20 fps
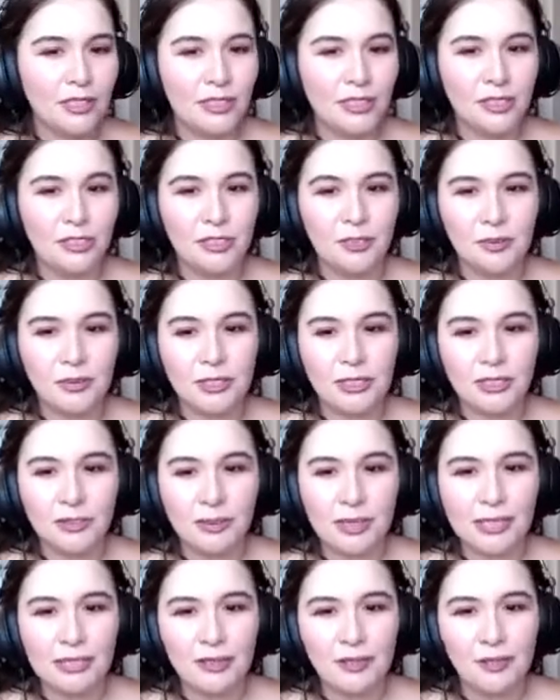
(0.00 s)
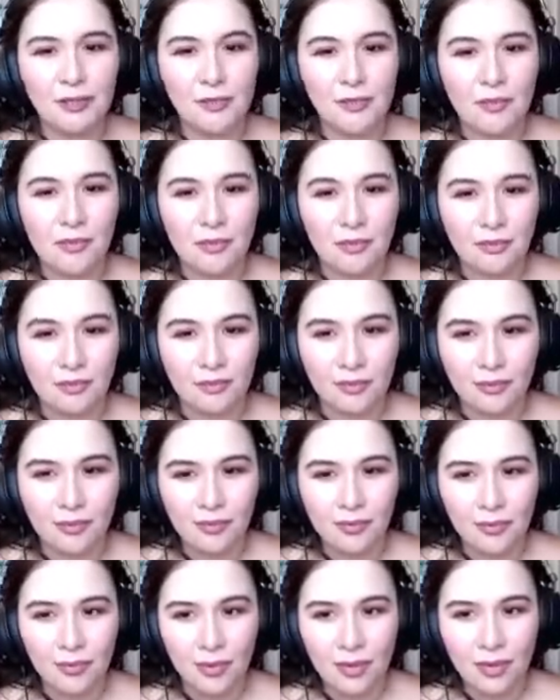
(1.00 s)
our ghost man.
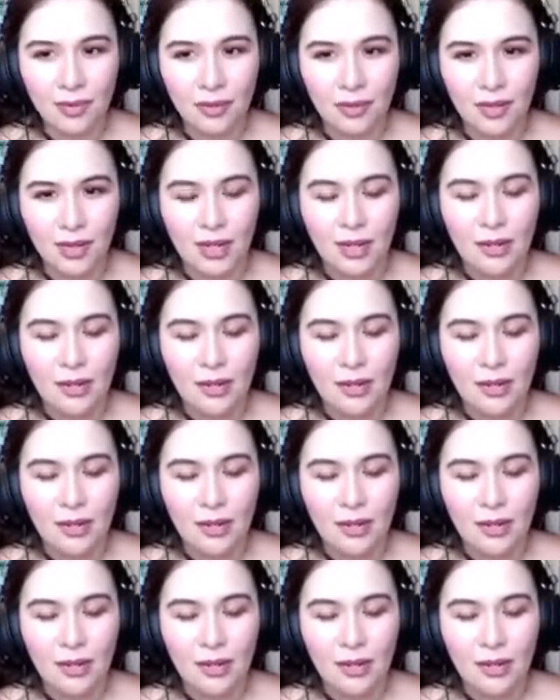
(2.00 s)
This one